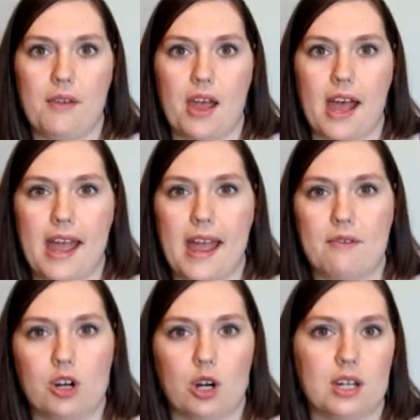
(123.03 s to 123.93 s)
I
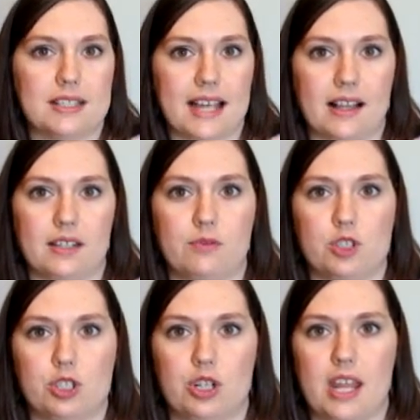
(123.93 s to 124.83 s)
haven't heard exactly for
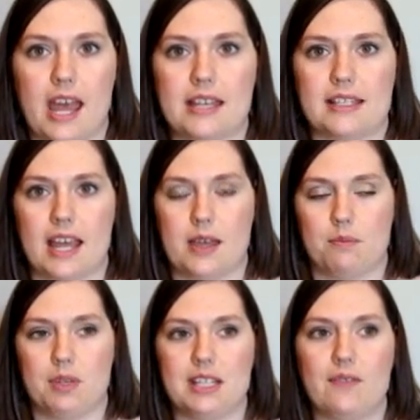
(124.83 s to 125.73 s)
sure yet,
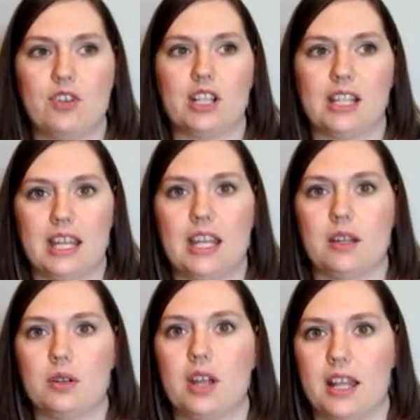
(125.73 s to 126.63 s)
but
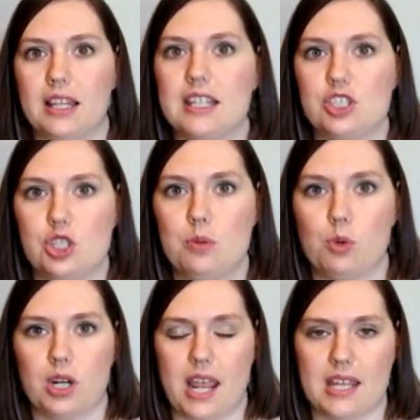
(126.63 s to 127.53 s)
definitely at least 2
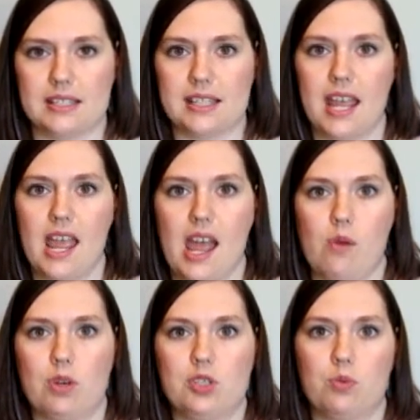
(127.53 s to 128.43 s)
more days,
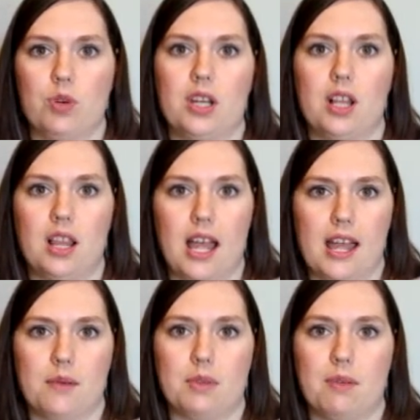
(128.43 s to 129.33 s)
which will
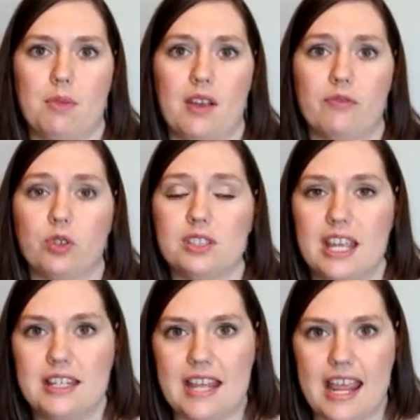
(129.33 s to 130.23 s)
give me a full
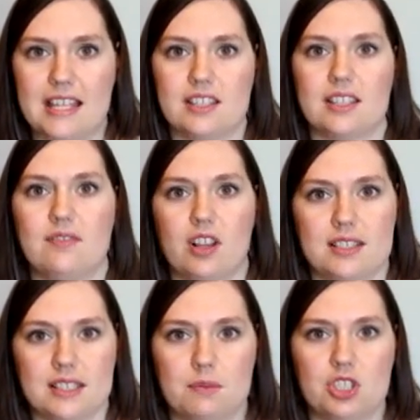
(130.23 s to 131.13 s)
10 days on the
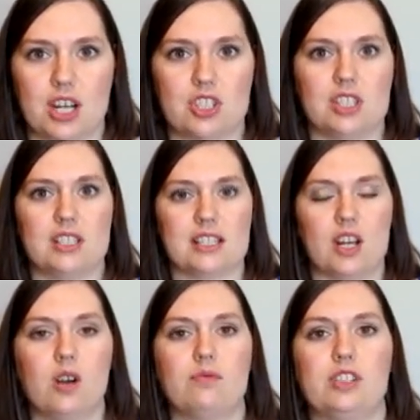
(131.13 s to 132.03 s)
Follistim injections, and
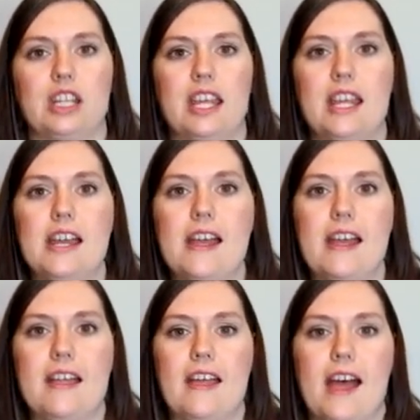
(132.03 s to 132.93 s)
hopefully
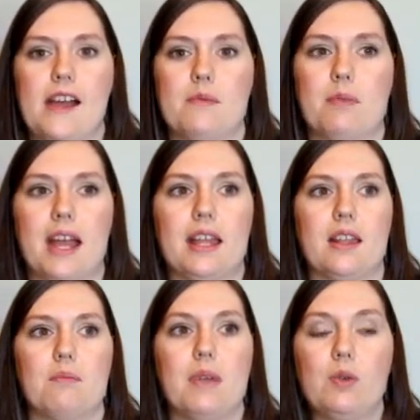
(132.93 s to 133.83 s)

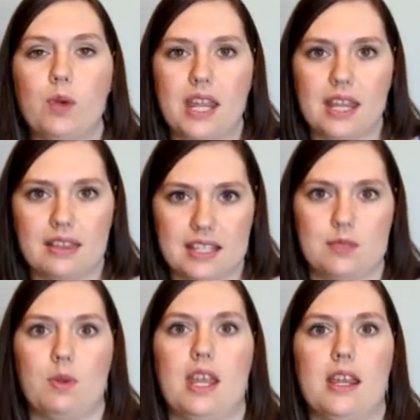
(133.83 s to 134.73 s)
by midweek
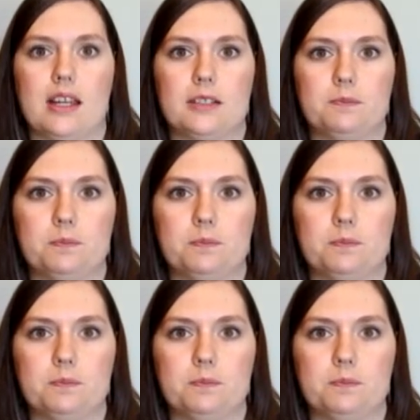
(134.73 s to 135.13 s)
this week